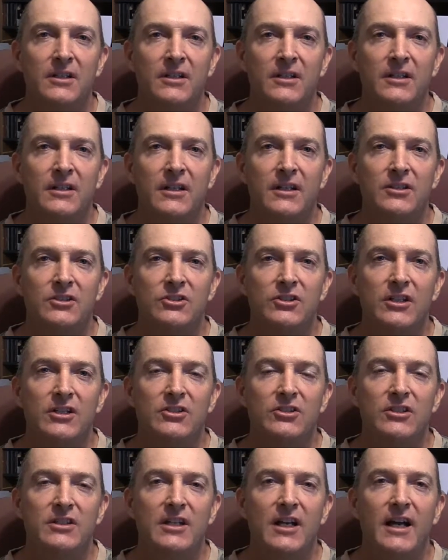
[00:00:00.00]

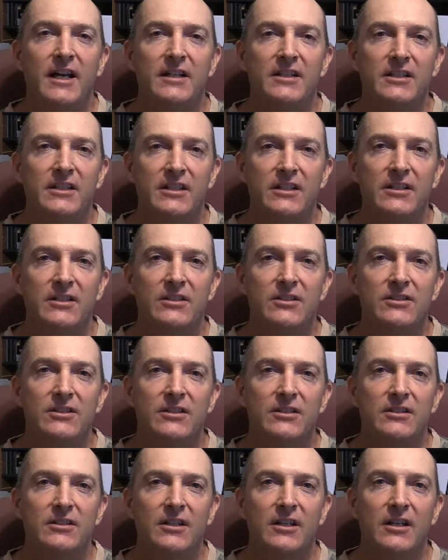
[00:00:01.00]
exchanging ideas,
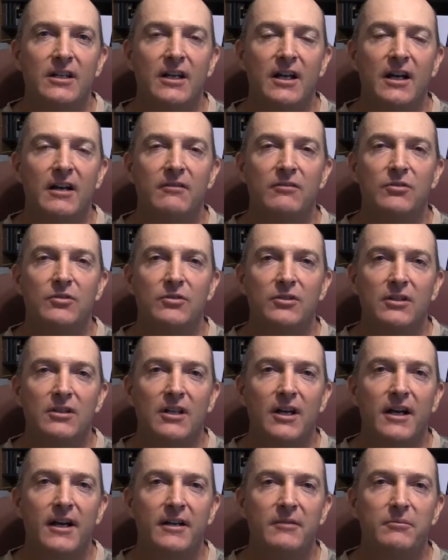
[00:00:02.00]
and I've learned a
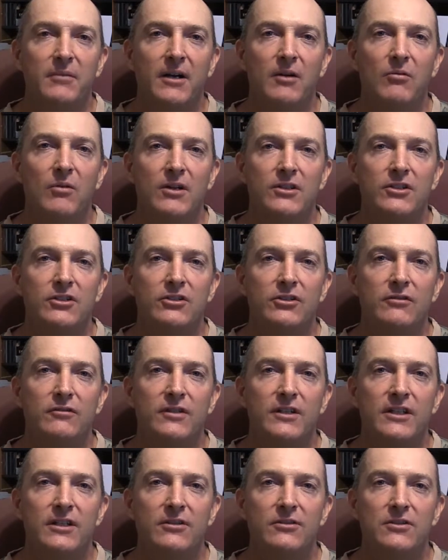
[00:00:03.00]
lot by watching your
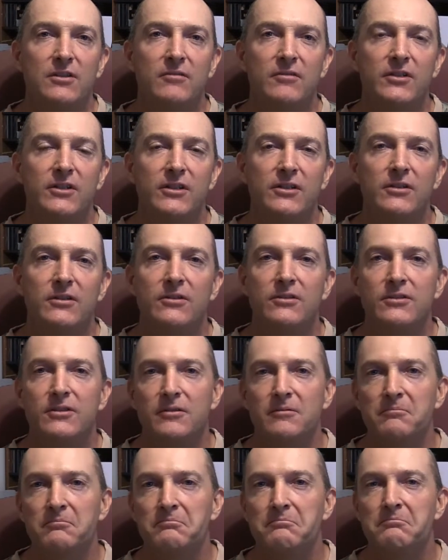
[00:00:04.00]
videos over the years.
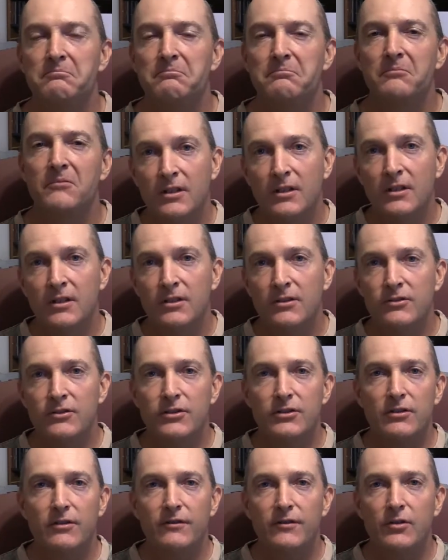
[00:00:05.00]
And
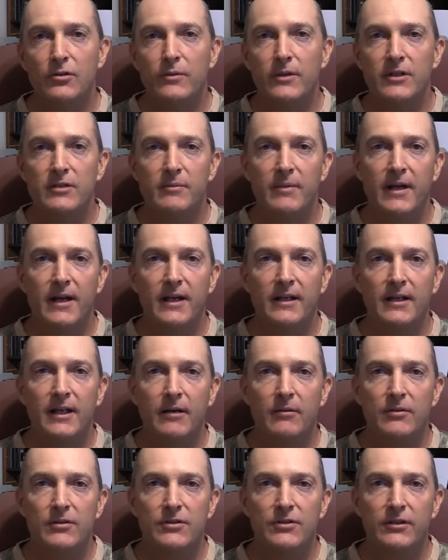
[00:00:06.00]
just a few weeks back I
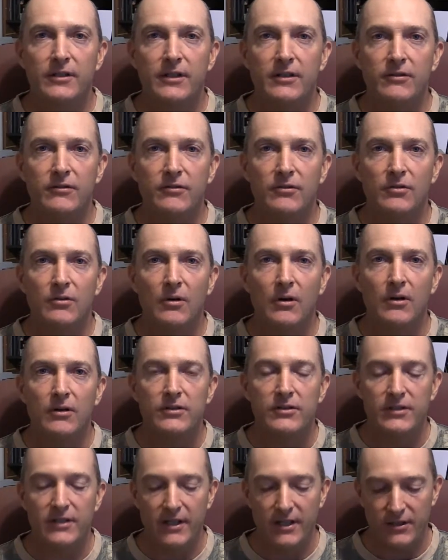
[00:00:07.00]
was looking through our
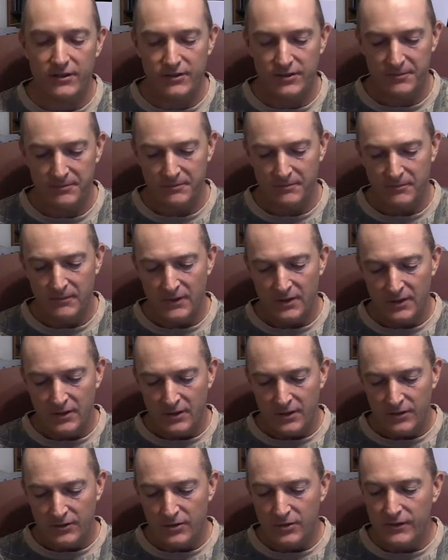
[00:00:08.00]
state's
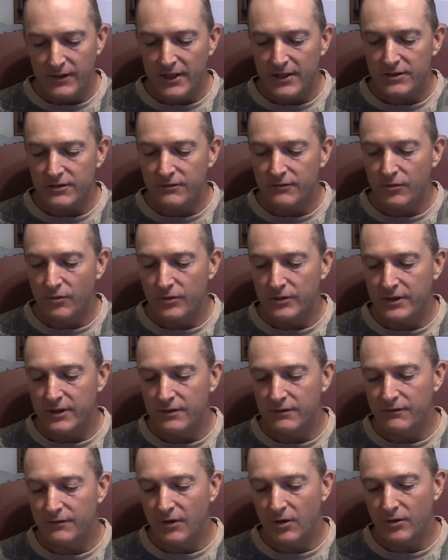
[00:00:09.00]
2014
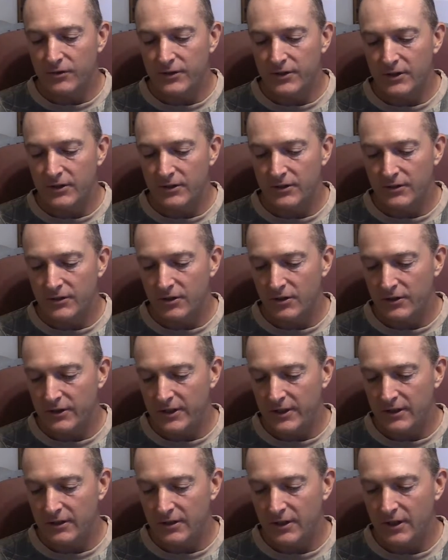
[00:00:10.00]
fall deer and
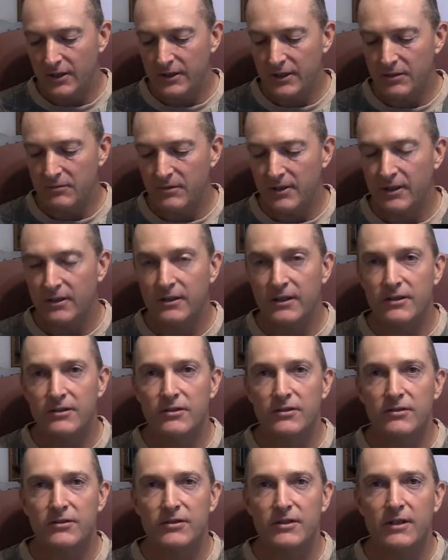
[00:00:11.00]
turkey hunting
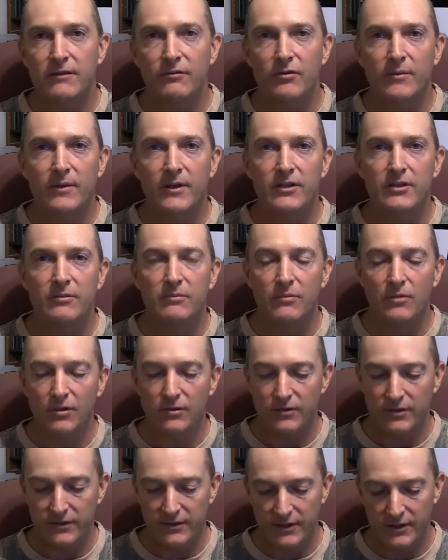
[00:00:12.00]
regulations information
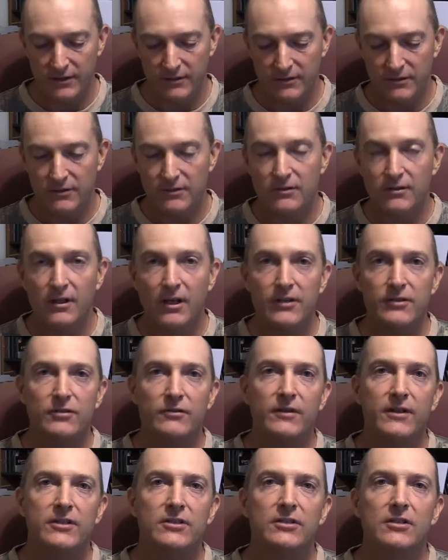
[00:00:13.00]
booklet that
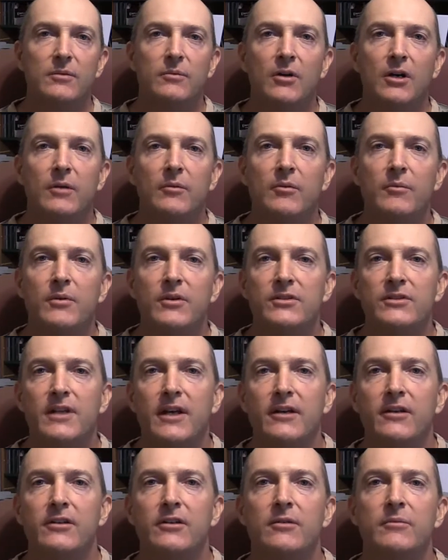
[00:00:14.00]
Conservation Department puts
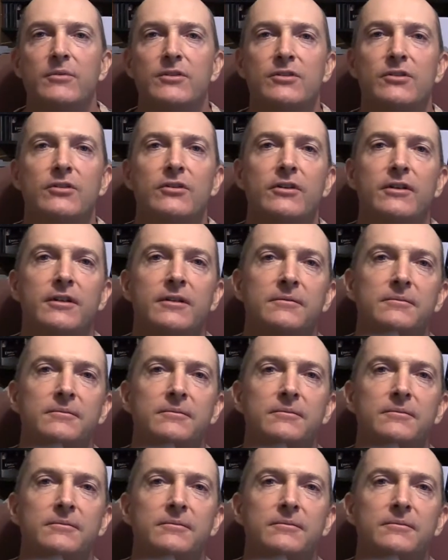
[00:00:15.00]
out here in Missouri.